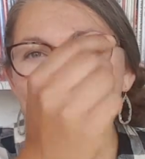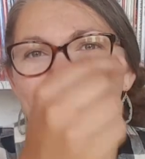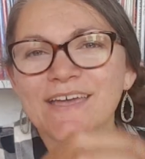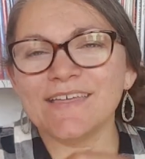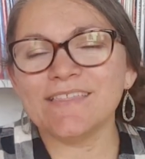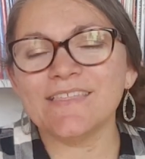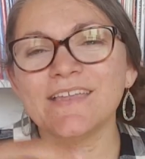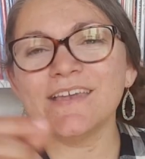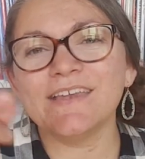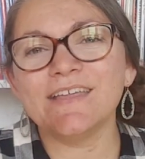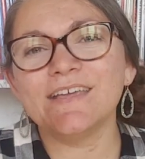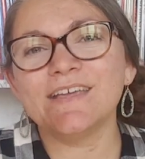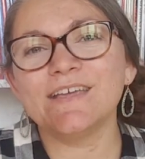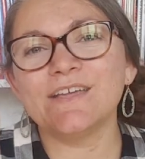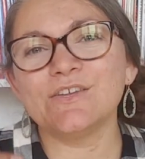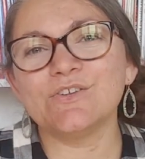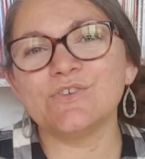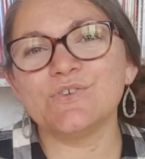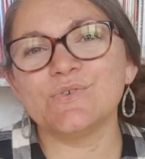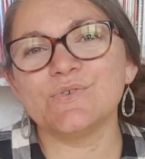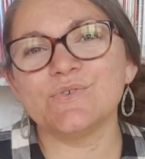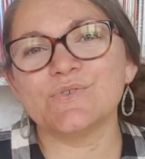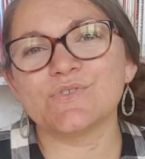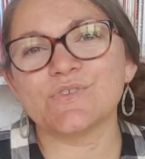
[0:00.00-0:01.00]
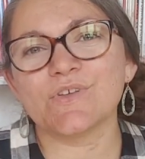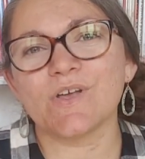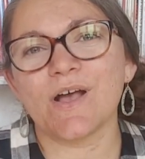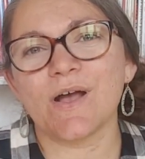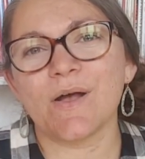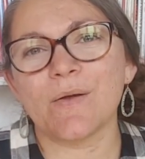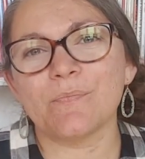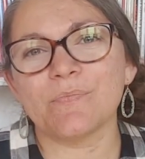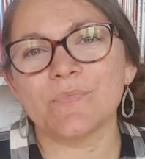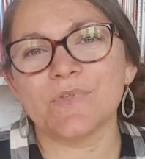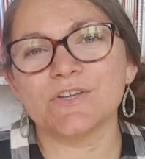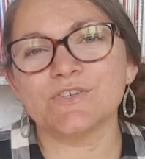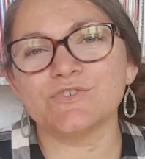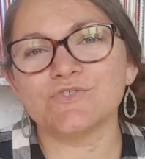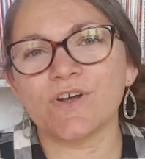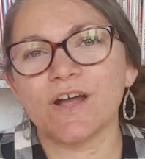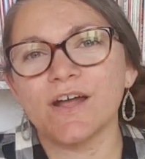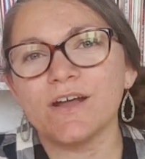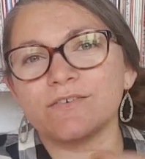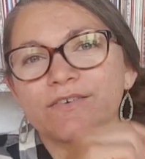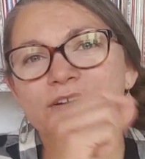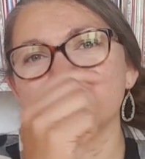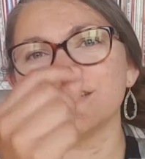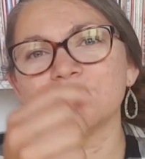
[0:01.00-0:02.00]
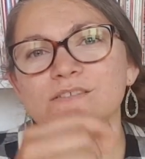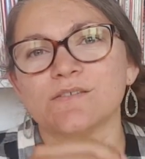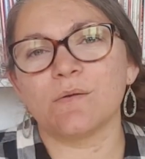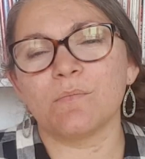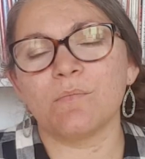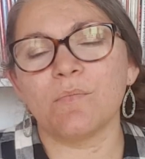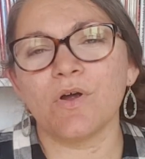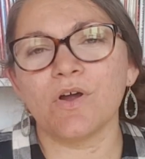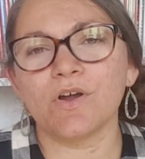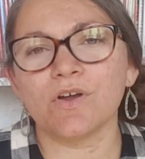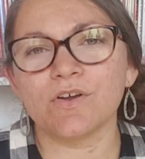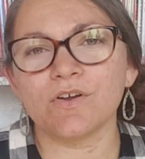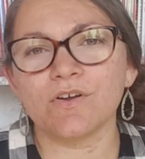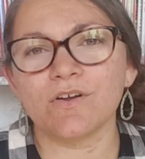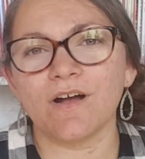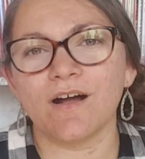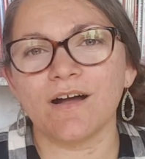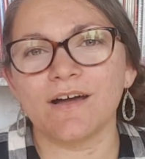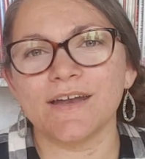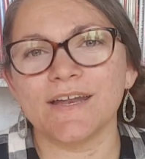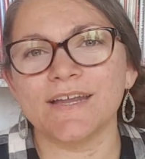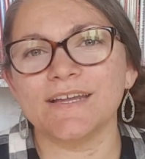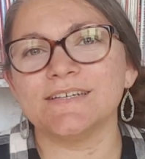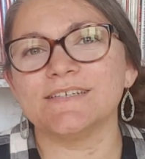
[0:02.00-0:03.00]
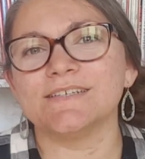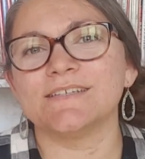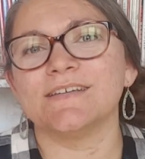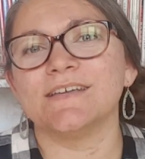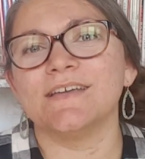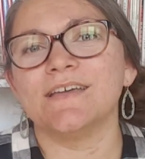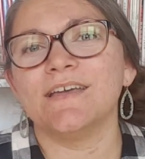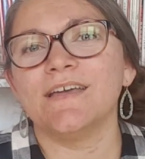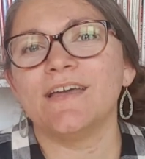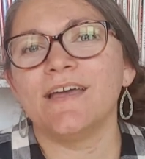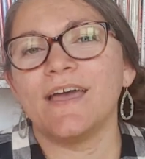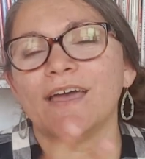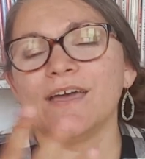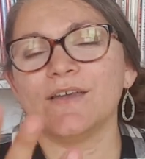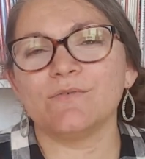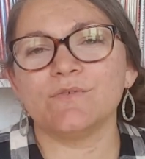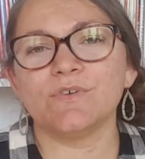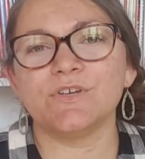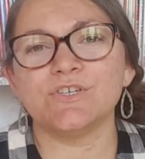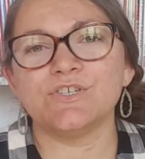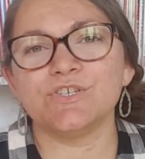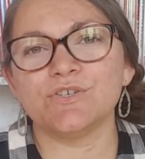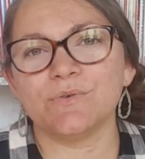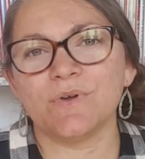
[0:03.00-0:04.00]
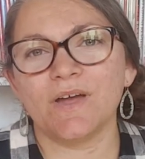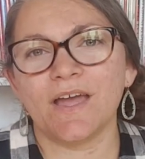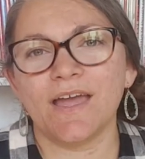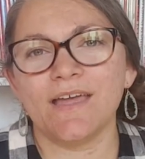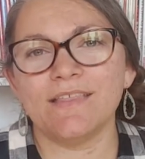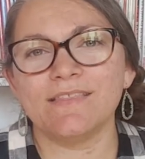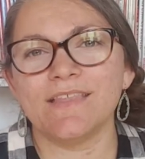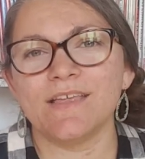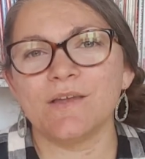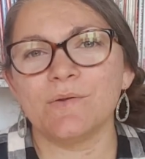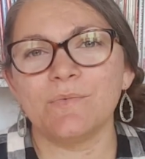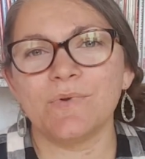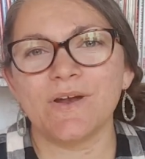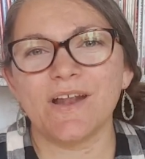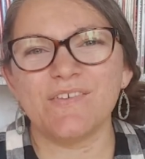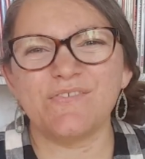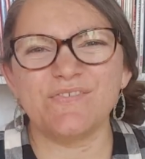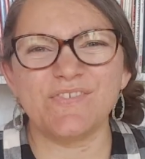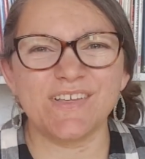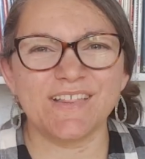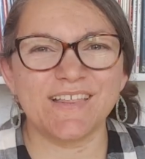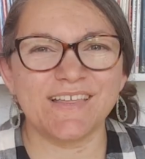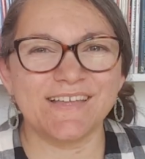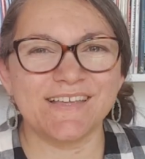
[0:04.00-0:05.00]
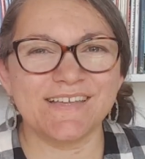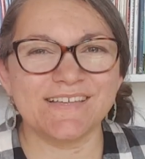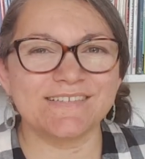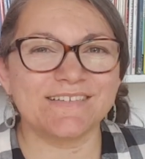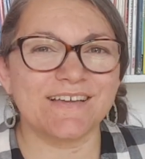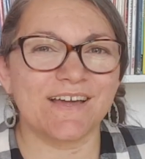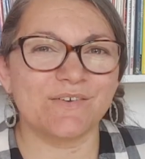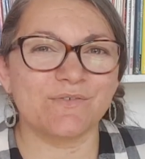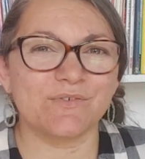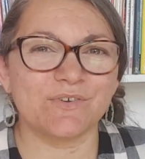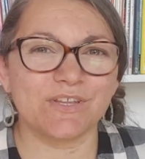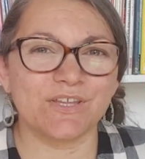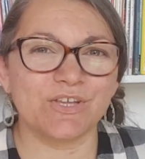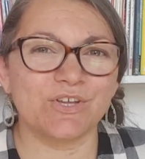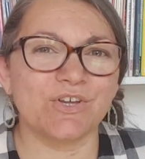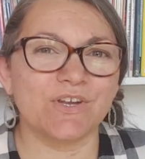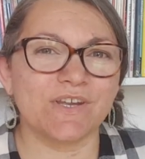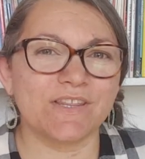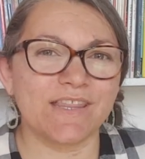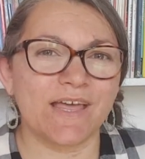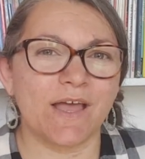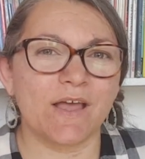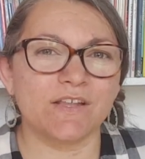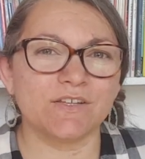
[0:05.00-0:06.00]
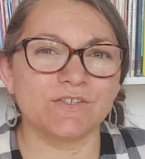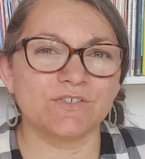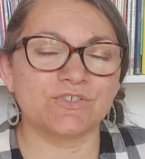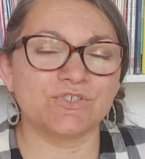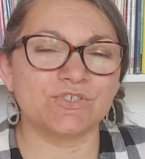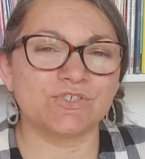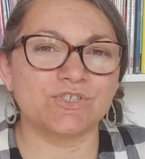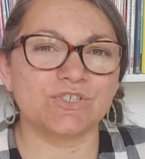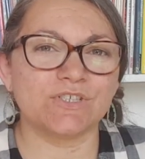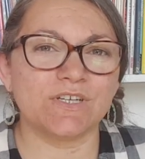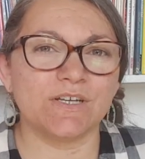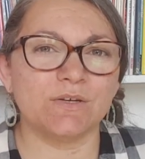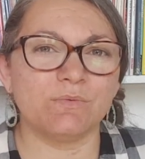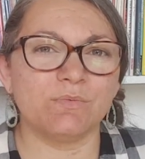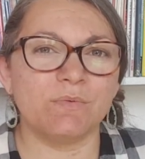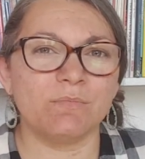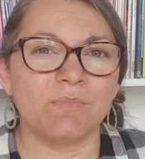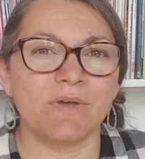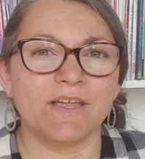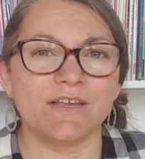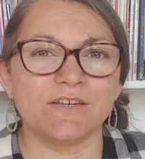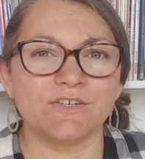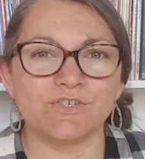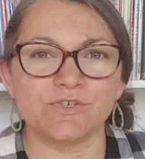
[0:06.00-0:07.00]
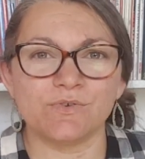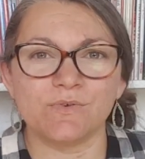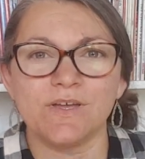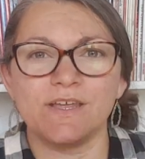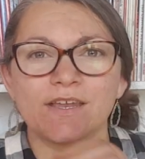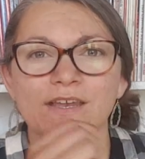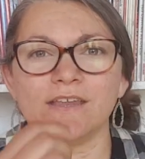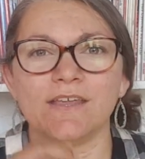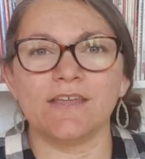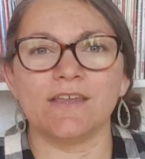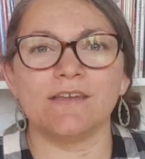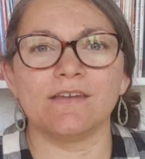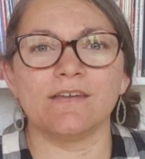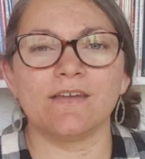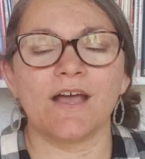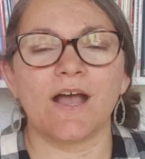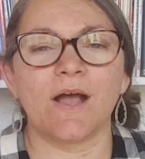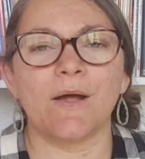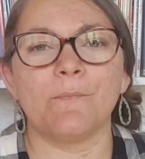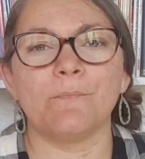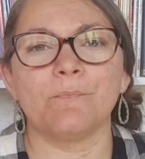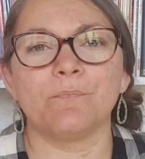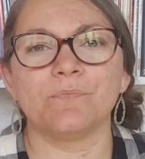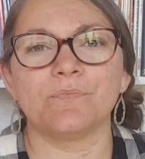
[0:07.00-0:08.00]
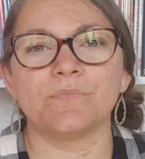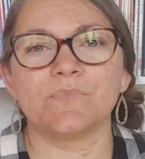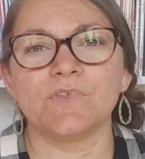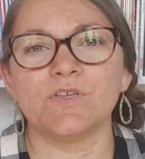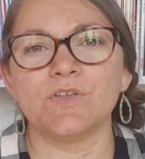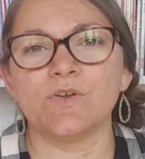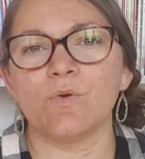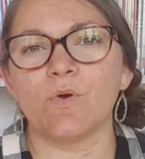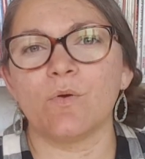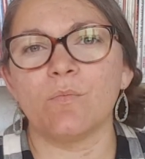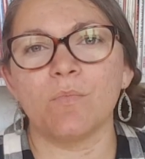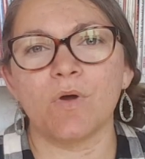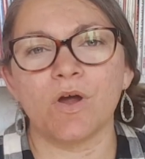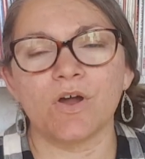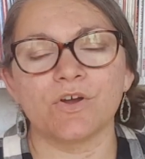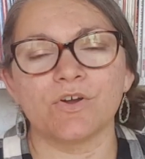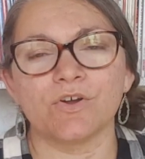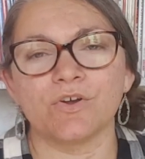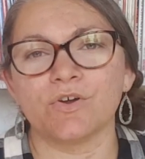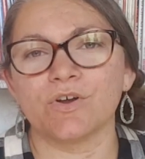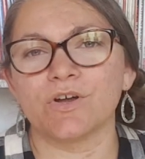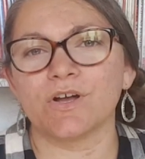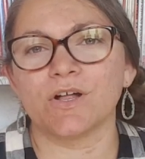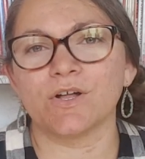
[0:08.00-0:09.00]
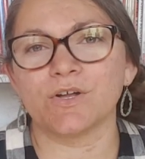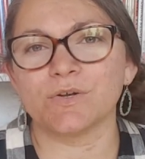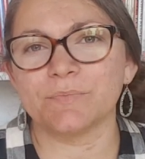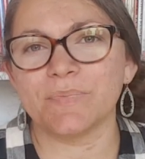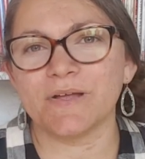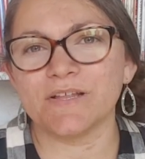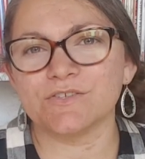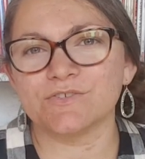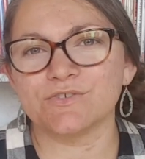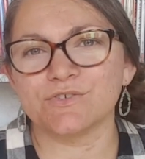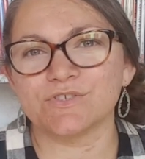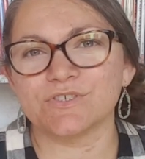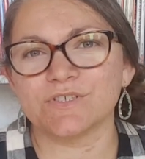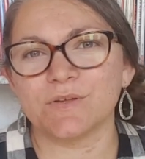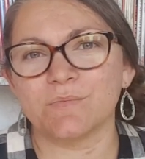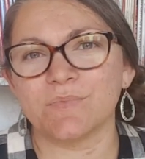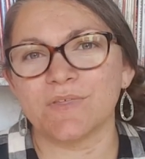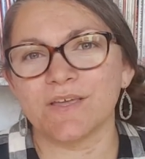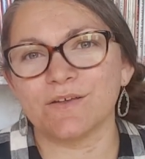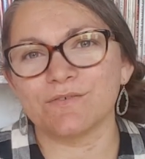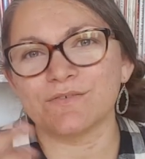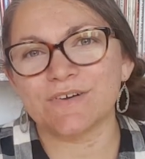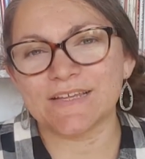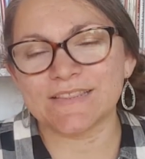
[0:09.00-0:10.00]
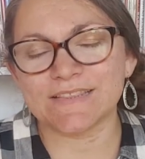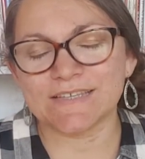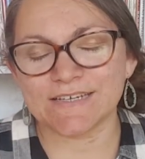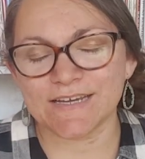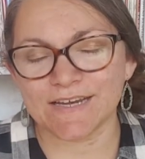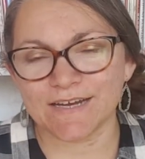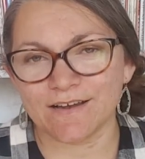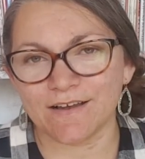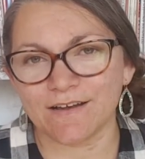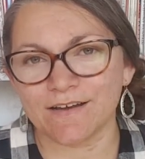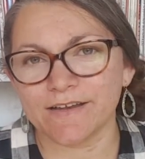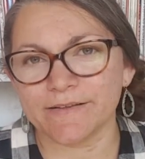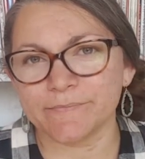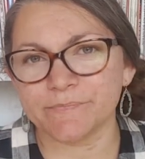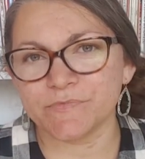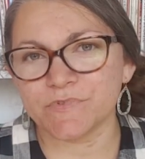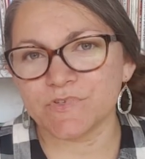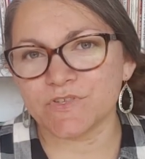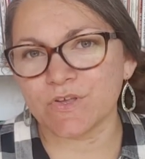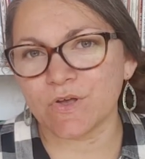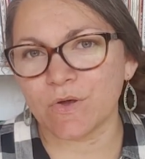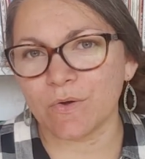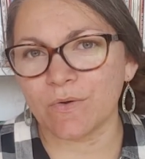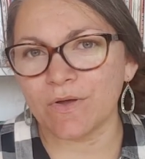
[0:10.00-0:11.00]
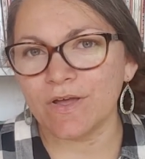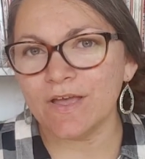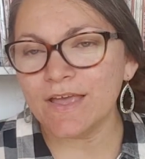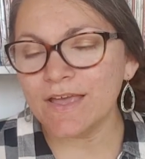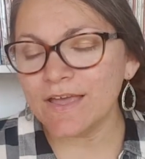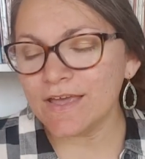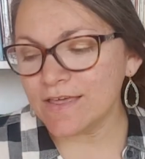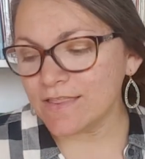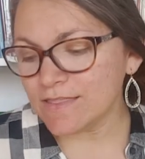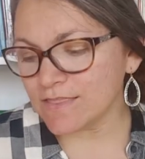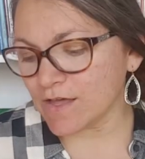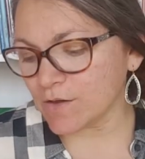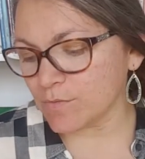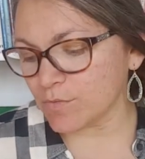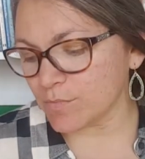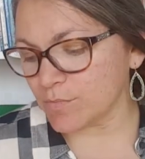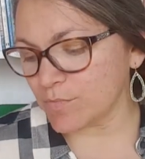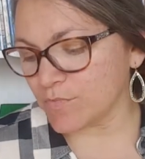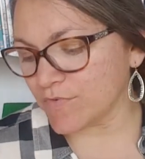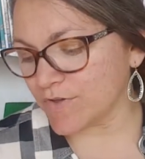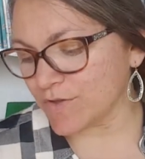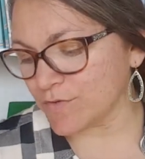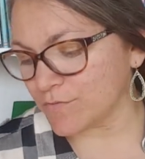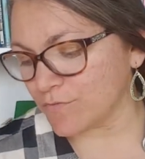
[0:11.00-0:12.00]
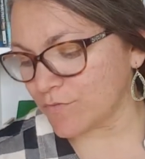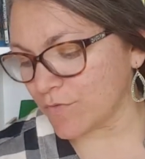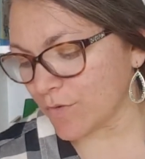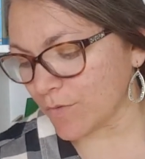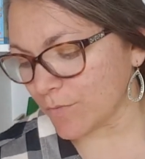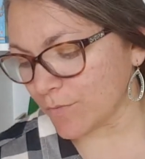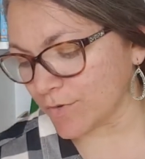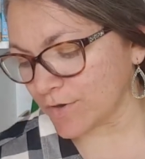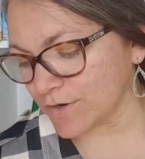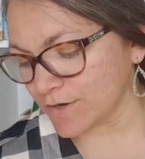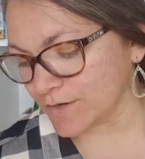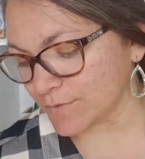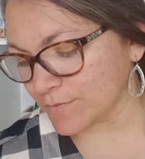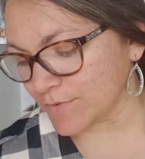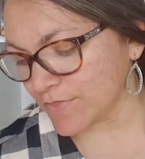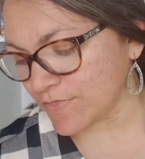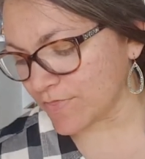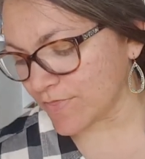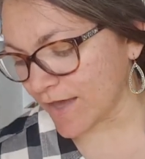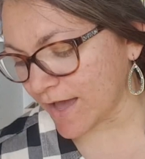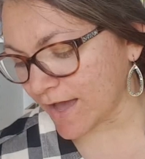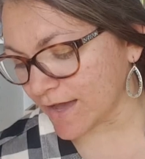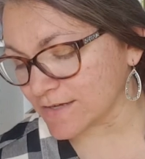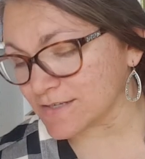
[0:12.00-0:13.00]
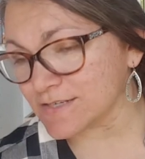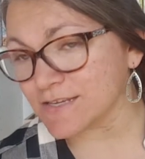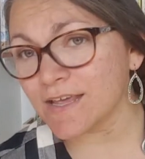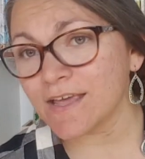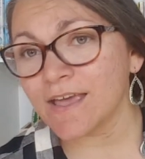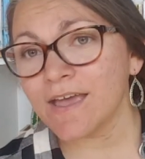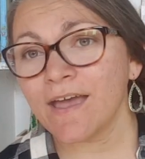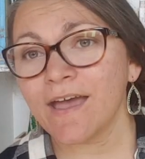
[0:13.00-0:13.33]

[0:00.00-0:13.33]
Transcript: And then he can use um, a dry erase marker on it and redo it. And then when I feel like he's gotten really good at that sheet, we might do it in, um, you know, a marker or a colored pencil or something and write the date on it so that we're moving forward with that.